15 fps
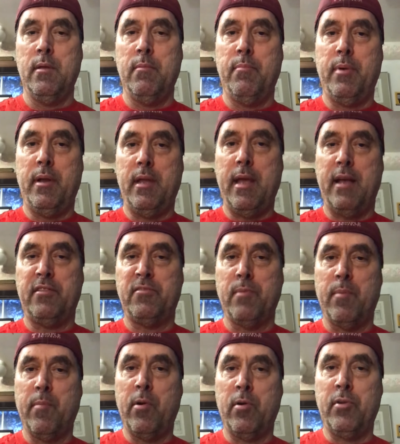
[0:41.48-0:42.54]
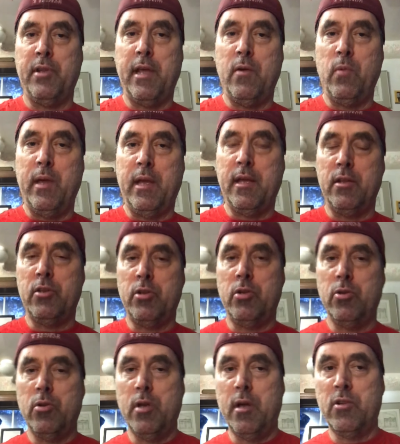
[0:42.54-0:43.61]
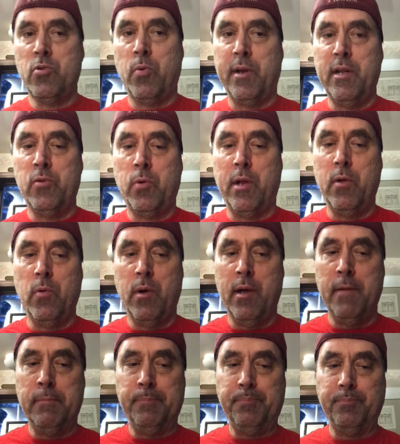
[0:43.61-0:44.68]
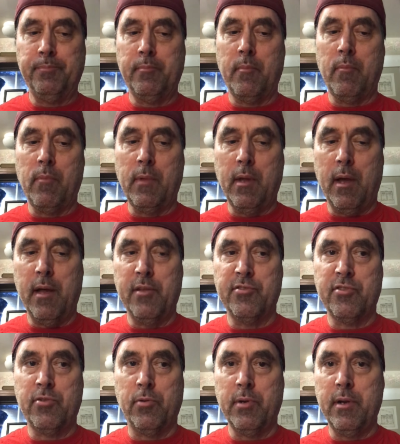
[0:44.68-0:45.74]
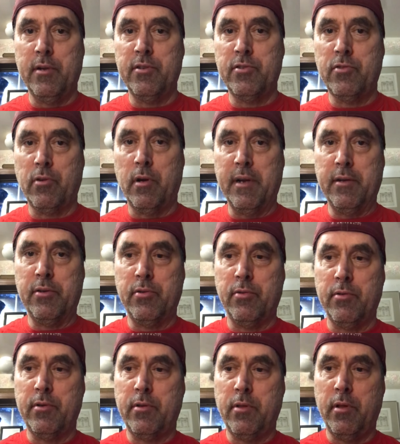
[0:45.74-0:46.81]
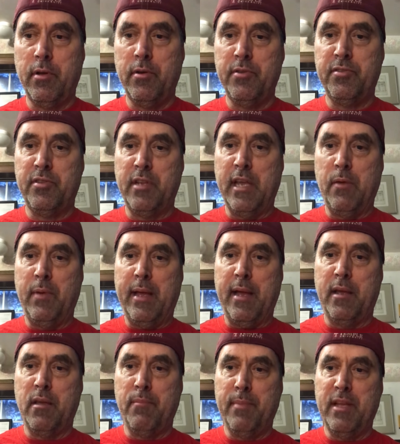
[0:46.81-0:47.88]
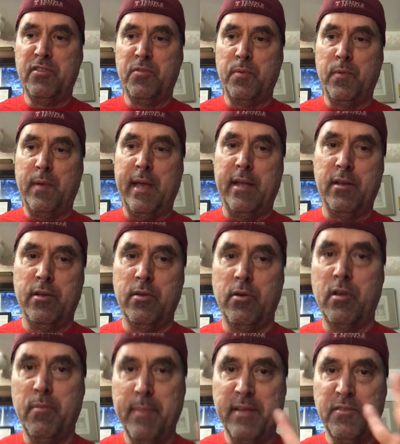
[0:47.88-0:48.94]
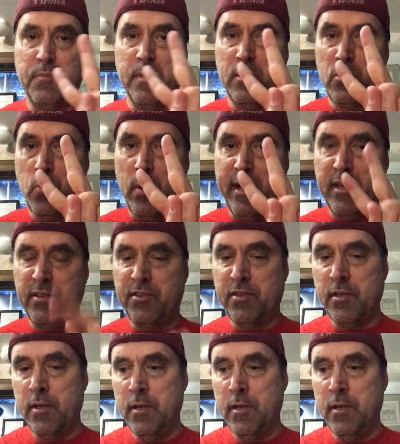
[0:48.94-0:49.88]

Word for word: But uh, yeah, it's Memorial Day weekend 2021. Uh, uh, the school year is drawing to a close. Today we had commencement. We had to do commencement twice